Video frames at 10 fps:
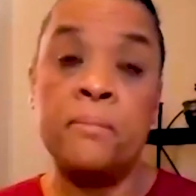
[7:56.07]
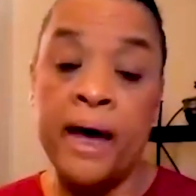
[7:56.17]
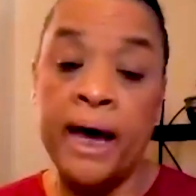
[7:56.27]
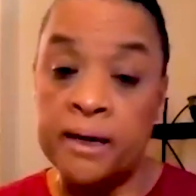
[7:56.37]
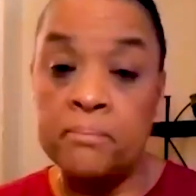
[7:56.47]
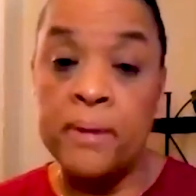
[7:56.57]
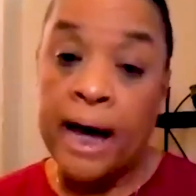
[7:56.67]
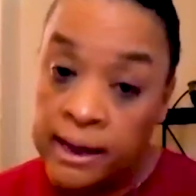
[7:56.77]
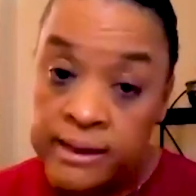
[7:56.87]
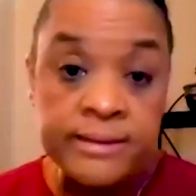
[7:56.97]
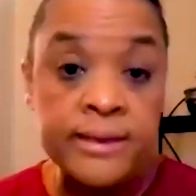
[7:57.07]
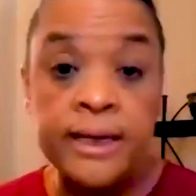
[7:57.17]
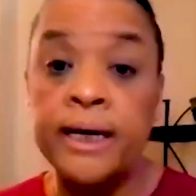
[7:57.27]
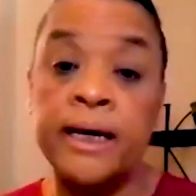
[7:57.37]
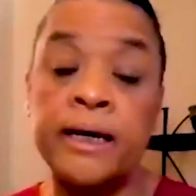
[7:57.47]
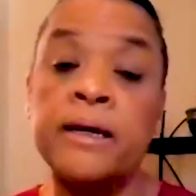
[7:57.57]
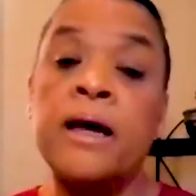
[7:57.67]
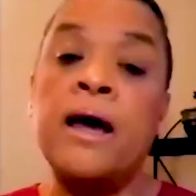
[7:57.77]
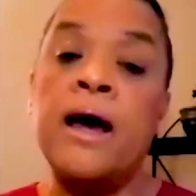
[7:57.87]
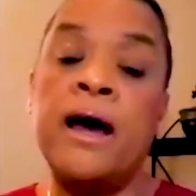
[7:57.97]
back in balance
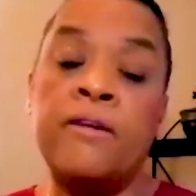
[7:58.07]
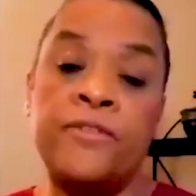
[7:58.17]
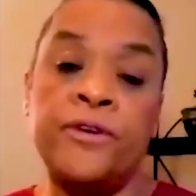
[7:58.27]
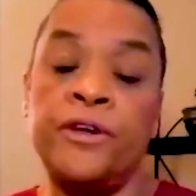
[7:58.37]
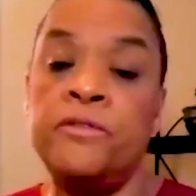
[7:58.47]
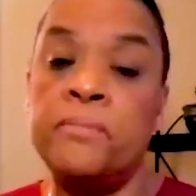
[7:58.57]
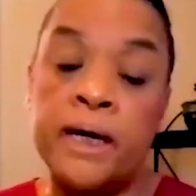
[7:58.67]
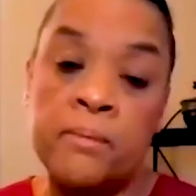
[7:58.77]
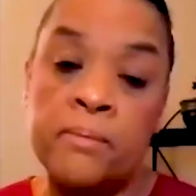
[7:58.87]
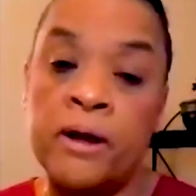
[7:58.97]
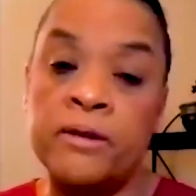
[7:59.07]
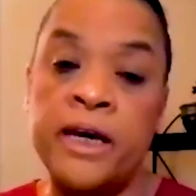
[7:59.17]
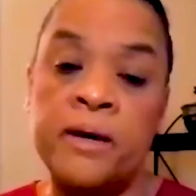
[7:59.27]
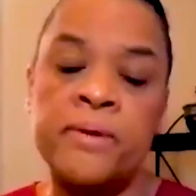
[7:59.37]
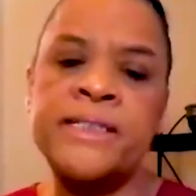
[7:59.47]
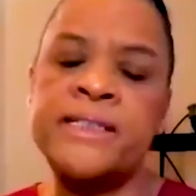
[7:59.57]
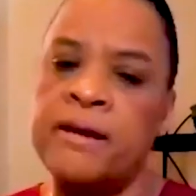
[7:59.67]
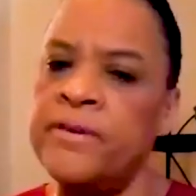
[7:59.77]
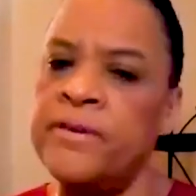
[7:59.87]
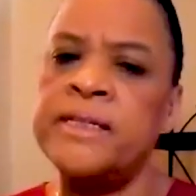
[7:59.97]
again after you've been up all day. But
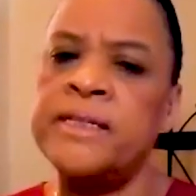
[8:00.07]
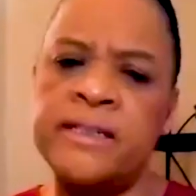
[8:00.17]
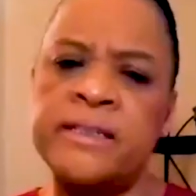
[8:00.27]
seven,